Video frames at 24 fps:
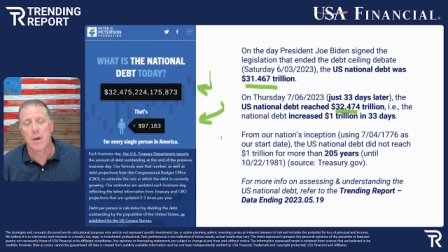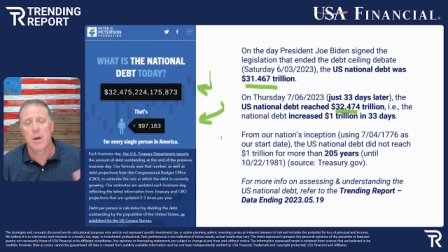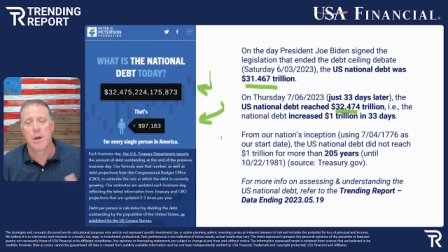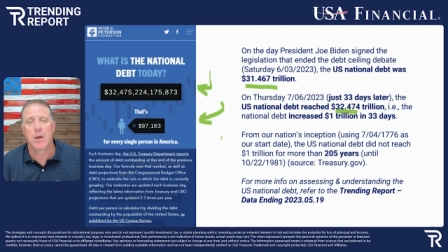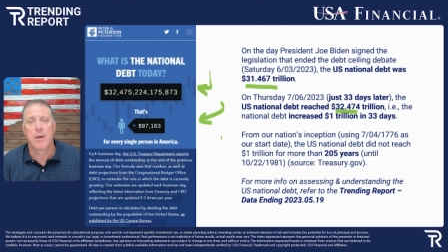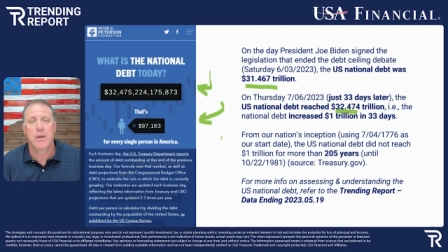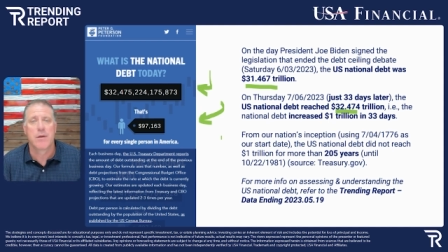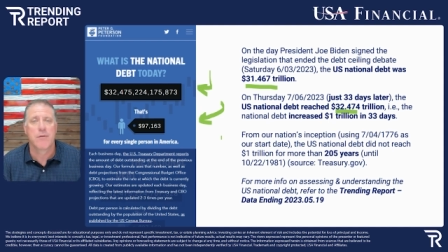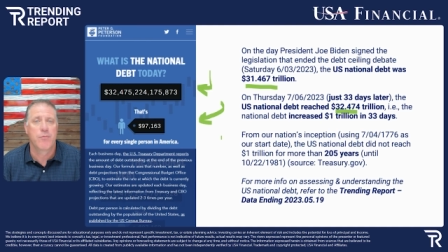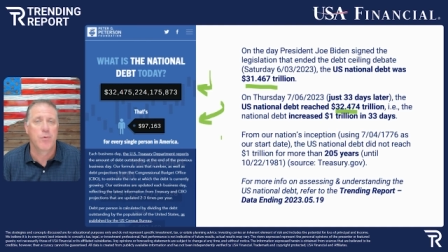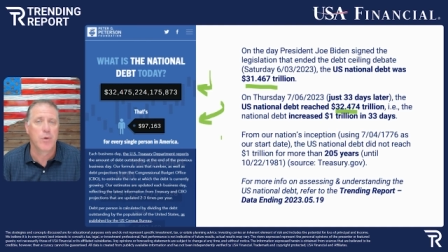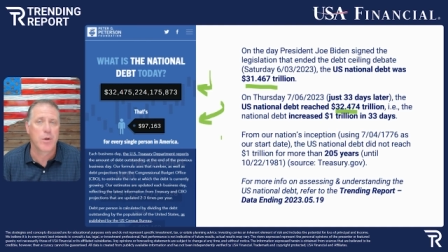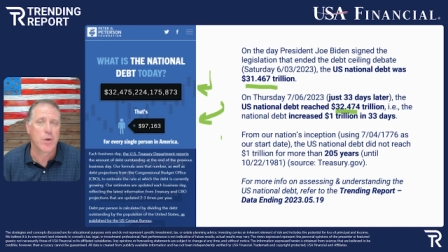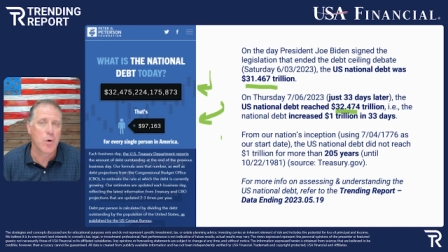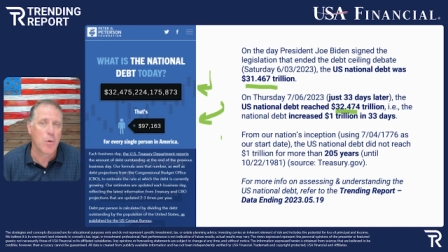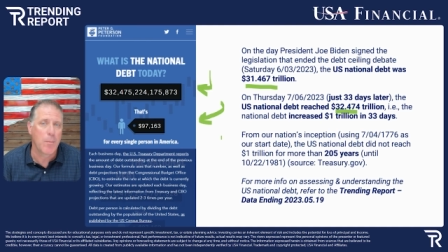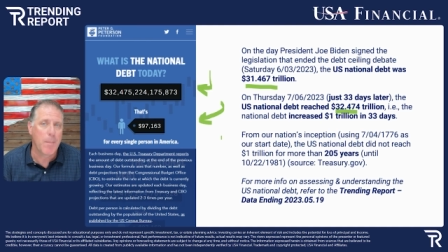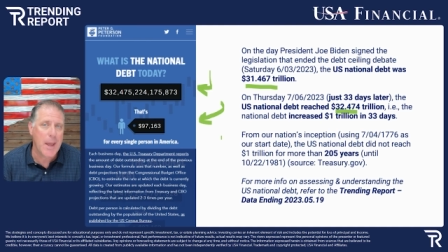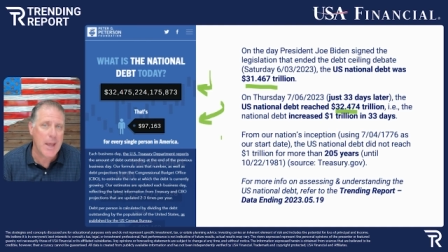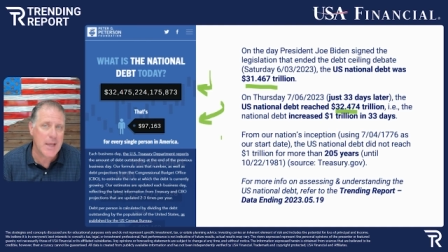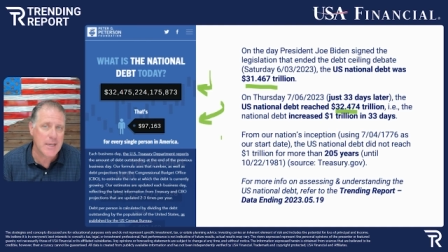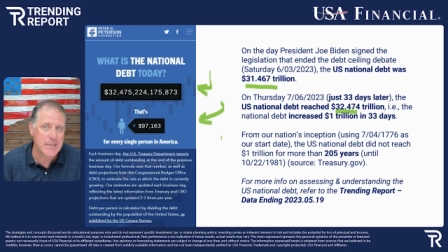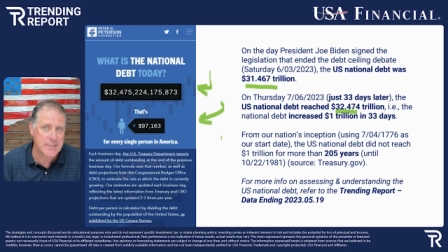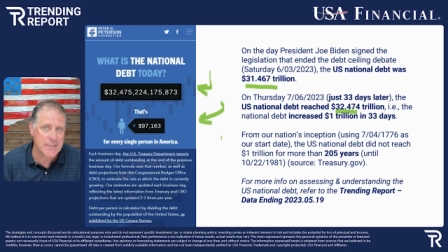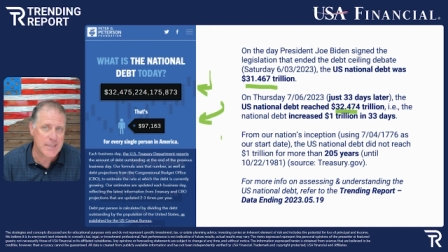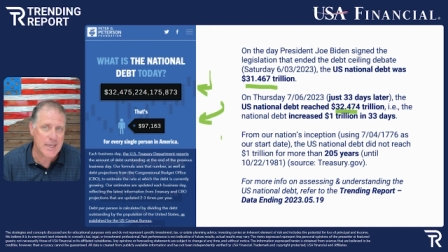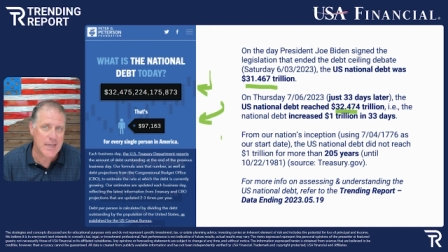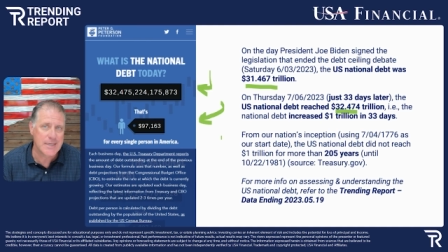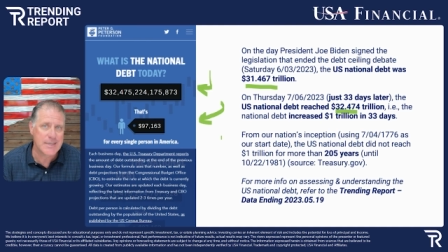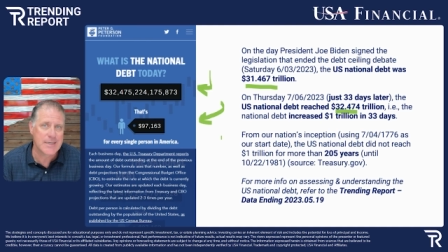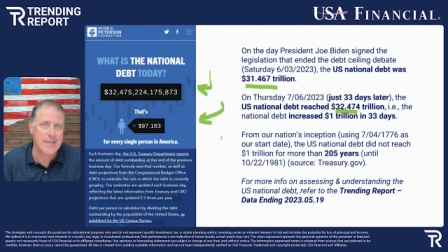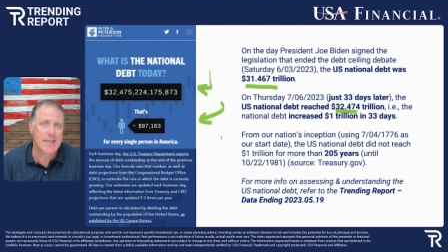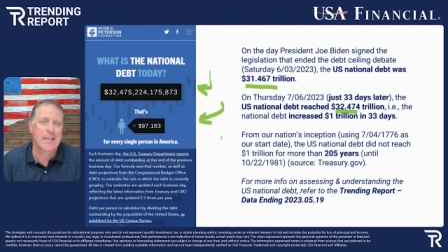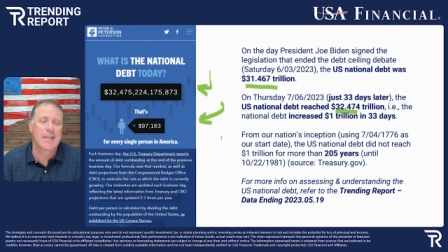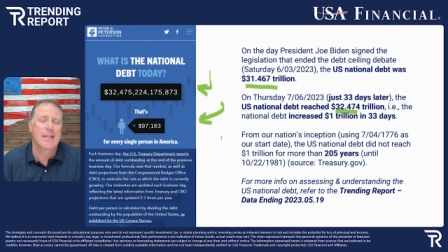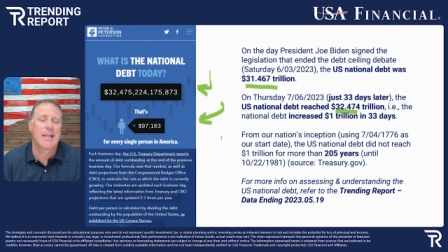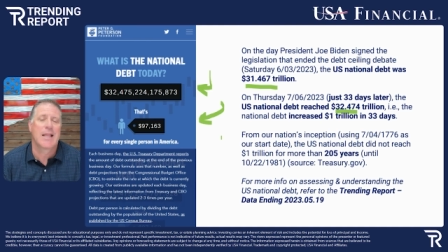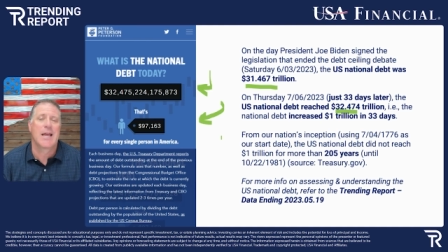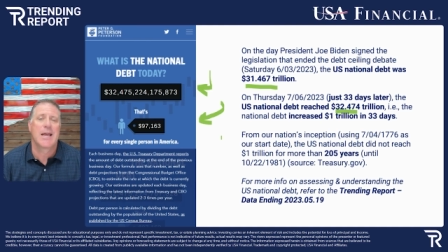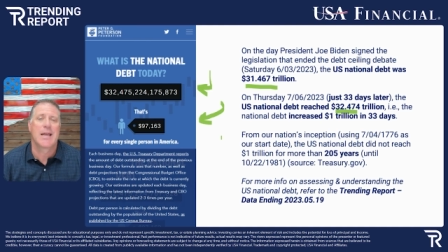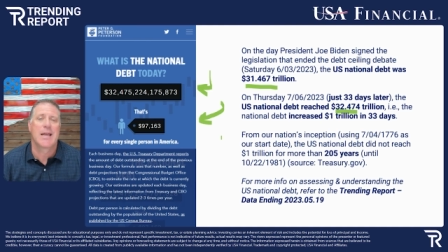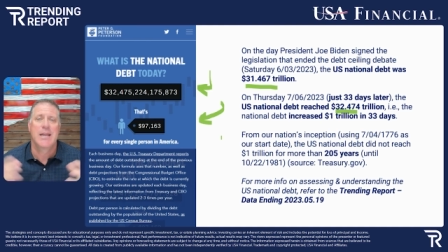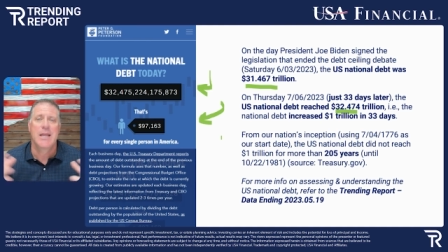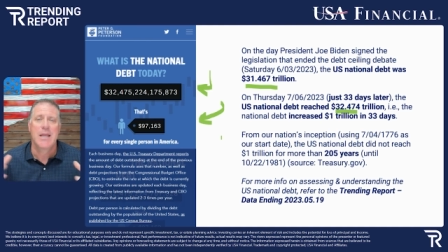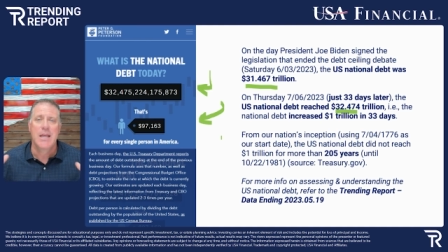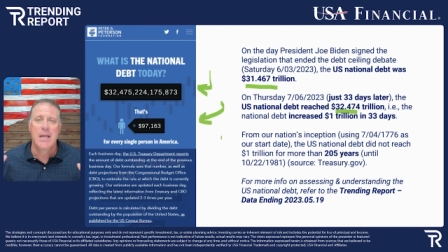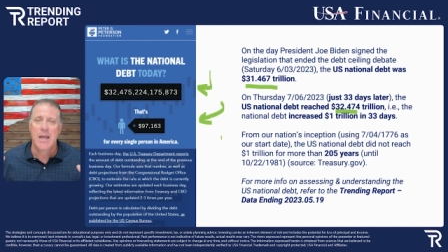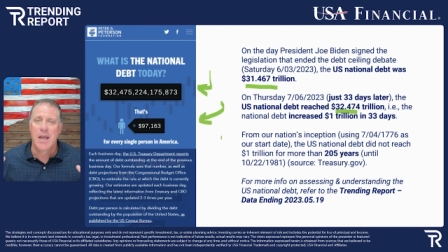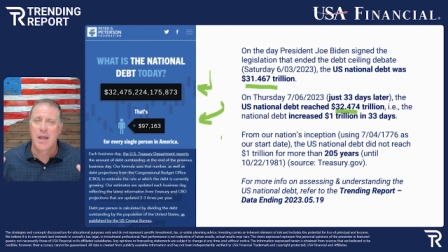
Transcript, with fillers: if we go past that deadline